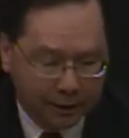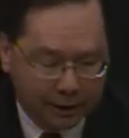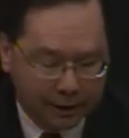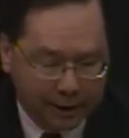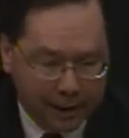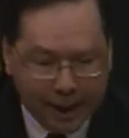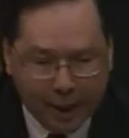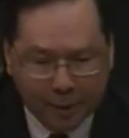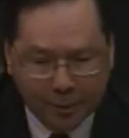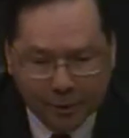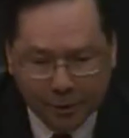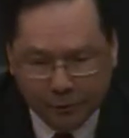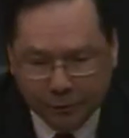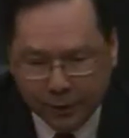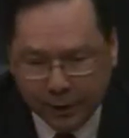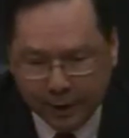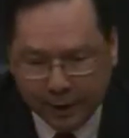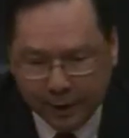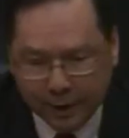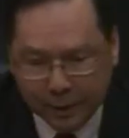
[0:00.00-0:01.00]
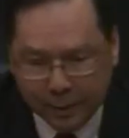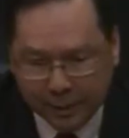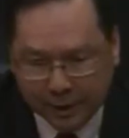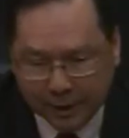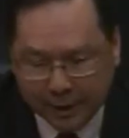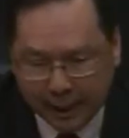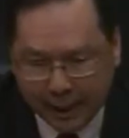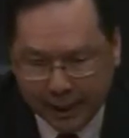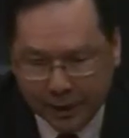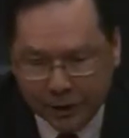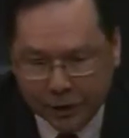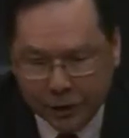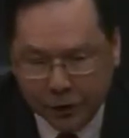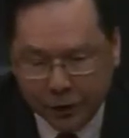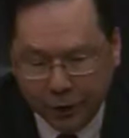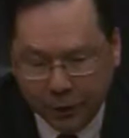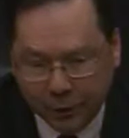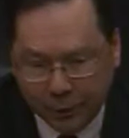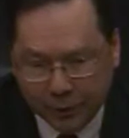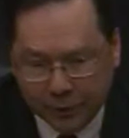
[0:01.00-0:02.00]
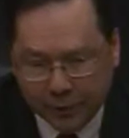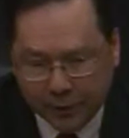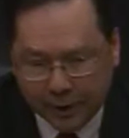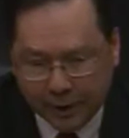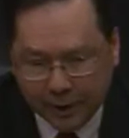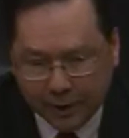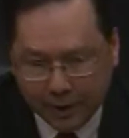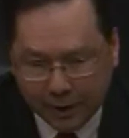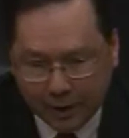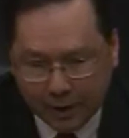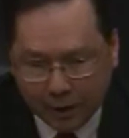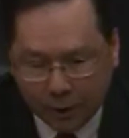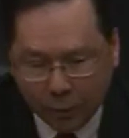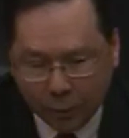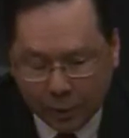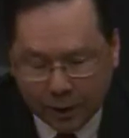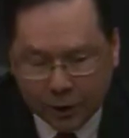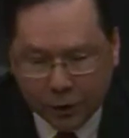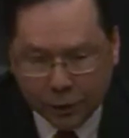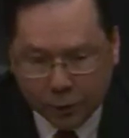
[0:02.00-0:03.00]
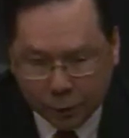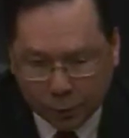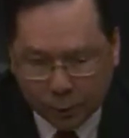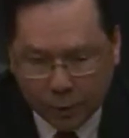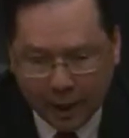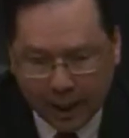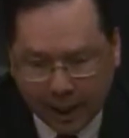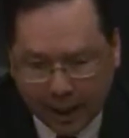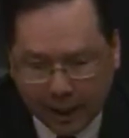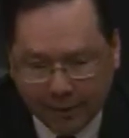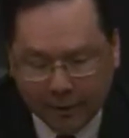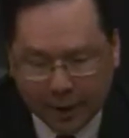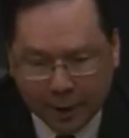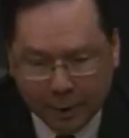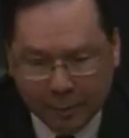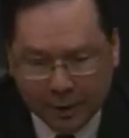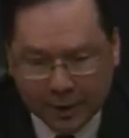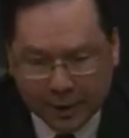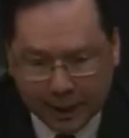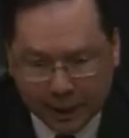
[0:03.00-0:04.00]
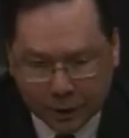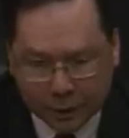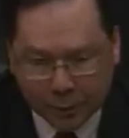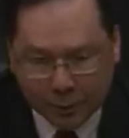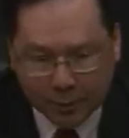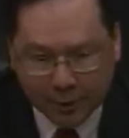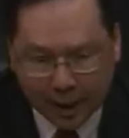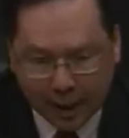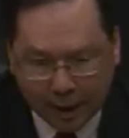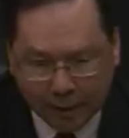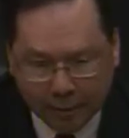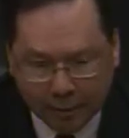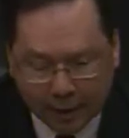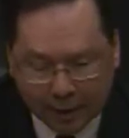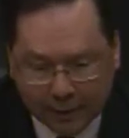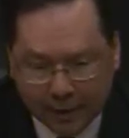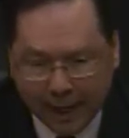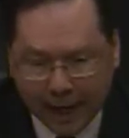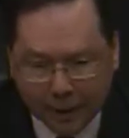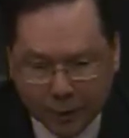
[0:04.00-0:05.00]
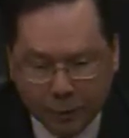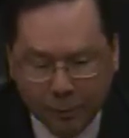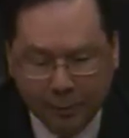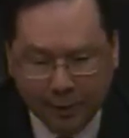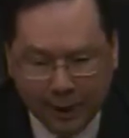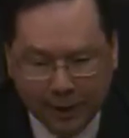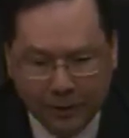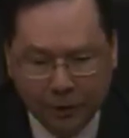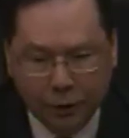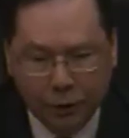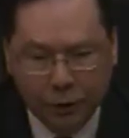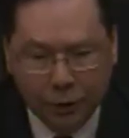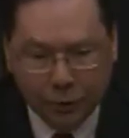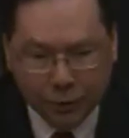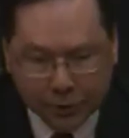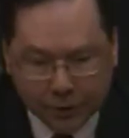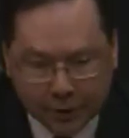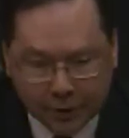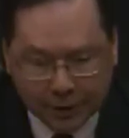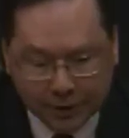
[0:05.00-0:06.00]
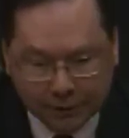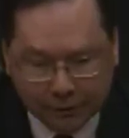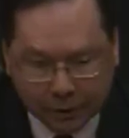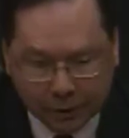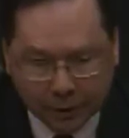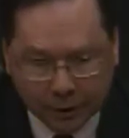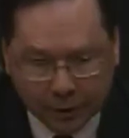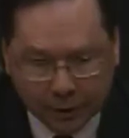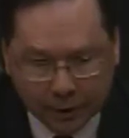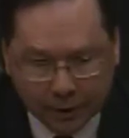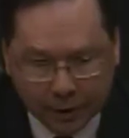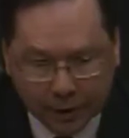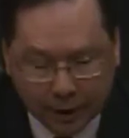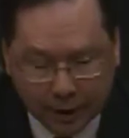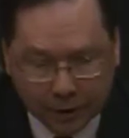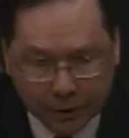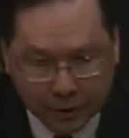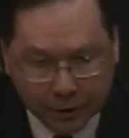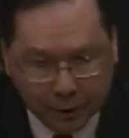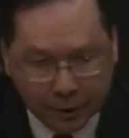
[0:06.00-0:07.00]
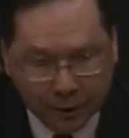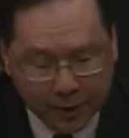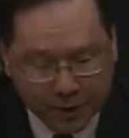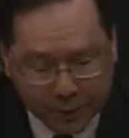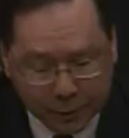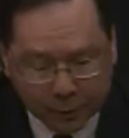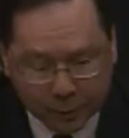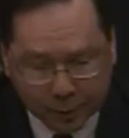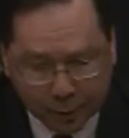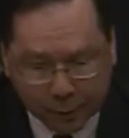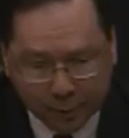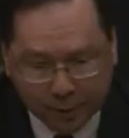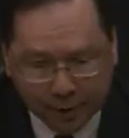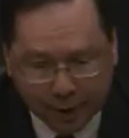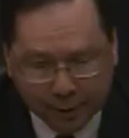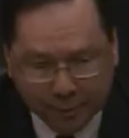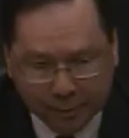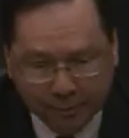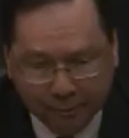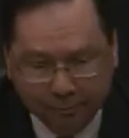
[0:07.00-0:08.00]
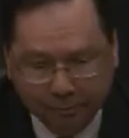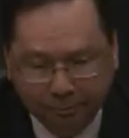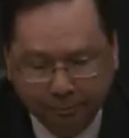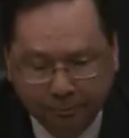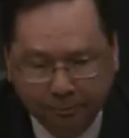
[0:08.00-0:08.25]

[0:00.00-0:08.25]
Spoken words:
claims of critics, but that shows that we do have a potential problem, and the actual prosecutions that have occurred show it's a real problem.